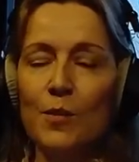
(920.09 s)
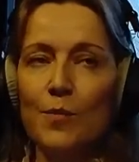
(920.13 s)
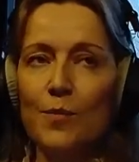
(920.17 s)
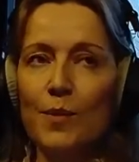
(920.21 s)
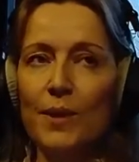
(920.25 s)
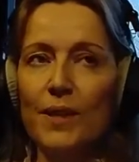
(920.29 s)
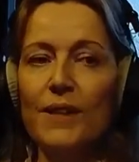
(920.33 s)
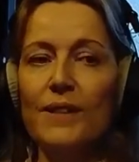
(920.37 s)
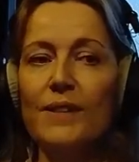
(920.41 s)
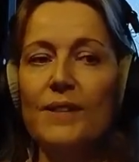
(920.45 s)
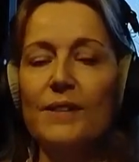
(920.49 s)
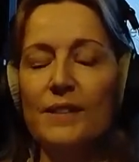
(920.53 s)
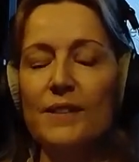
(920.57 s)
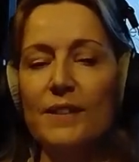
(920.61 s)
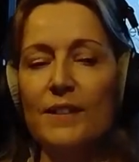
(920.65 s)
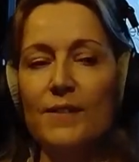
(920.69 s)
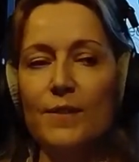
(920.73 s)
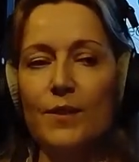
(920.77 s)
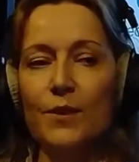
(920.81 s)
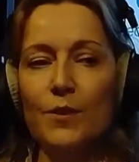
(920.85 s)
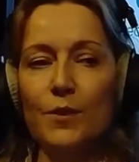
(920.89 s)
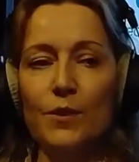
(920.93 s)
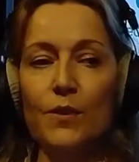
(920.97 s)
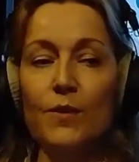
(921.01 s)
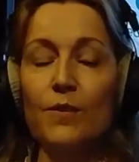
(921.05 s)
Because if
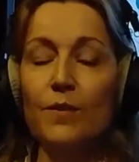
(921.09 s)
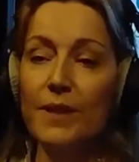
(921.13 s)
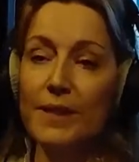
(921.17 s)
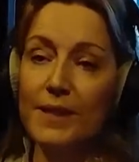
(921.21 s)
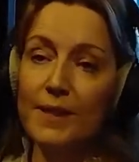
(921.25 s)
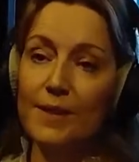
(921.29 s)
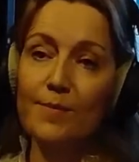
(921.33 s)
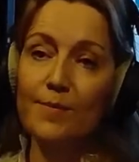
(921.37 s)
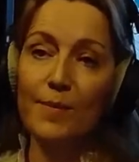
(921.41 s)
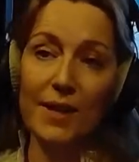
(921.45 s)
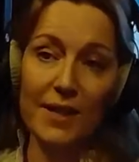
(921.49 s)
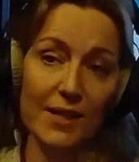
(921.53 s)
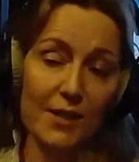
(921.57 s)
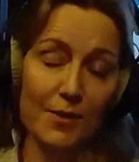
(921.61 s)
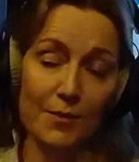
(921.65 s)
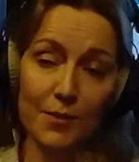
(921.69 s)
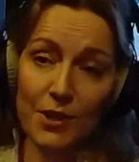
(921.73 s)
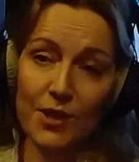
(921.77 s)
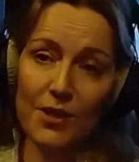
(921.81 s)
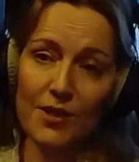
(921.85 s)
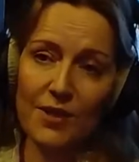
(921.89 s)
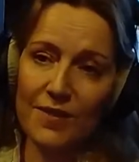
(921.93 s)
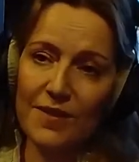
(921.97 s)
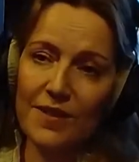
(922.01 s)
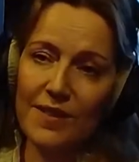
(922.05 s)
you're the risk manager,
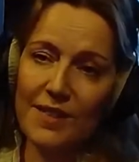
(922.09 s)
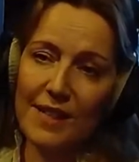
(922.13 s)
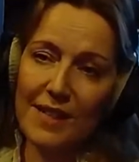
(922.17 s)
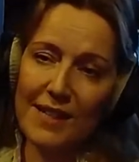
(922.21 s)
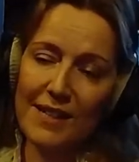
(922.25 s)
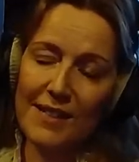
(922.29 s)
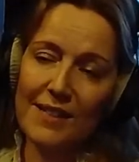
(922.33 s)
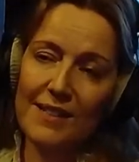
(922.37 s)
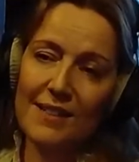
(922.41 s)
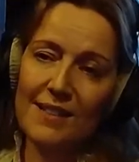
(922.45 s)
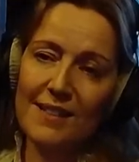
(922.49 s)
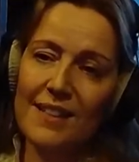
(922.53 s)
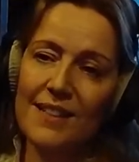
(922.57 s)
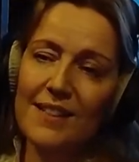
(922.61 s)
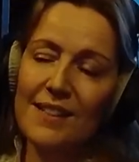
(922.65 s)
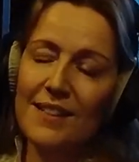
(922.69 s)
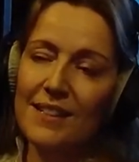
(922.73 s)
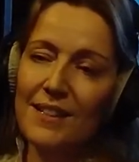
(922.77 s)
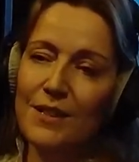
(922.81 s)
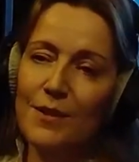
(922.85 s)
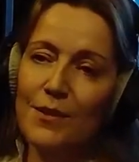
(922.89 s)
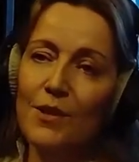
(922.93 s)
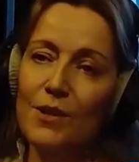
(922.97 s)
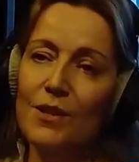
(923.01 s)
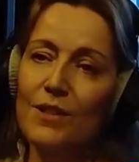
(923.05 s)
which
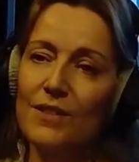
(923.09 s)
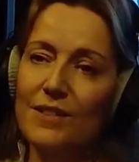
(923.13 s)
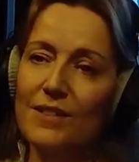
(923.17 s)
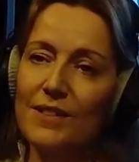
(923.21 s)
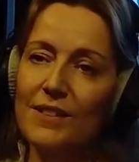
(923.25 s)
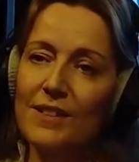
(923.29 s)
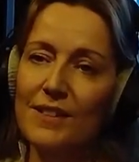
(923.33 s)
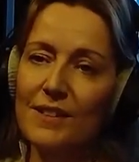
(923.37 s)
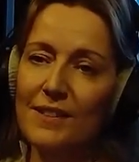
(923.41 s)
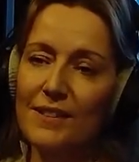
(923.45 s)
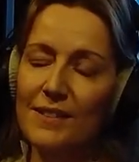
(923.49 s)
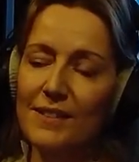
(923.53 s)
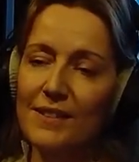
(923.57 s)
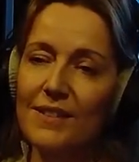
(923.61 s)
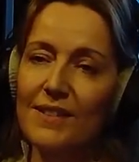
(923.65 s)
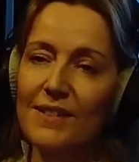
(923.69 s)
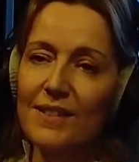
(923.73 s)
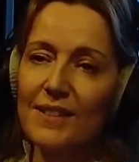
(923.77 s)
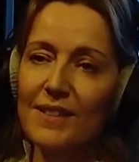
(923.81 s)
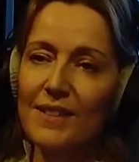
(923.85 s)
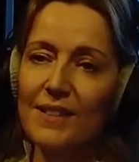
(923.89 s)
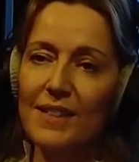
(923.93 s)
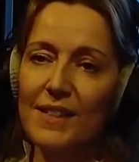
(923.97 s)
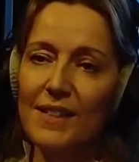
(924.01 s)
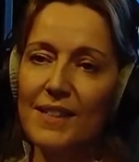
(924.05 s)
essentially you are as the
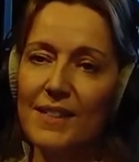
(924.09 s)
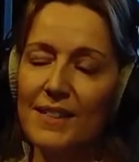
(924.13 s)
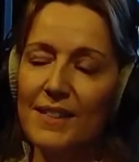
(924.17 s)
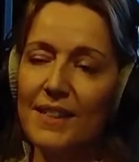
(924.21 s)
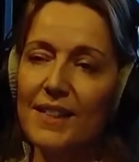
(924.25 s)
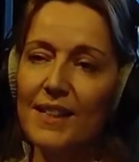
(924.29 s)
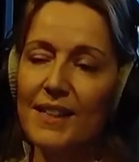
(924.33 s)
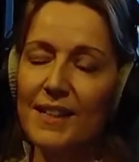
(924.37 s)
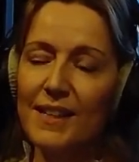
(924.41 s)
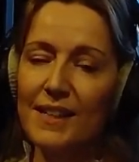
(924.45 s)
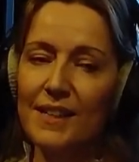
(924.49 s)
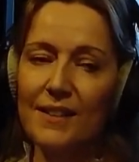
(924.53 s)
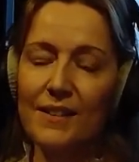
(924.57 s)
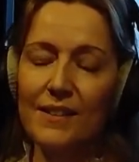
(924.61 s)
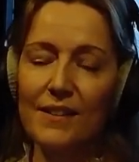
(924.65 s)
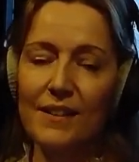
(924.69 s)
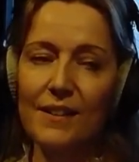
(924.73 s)
GC,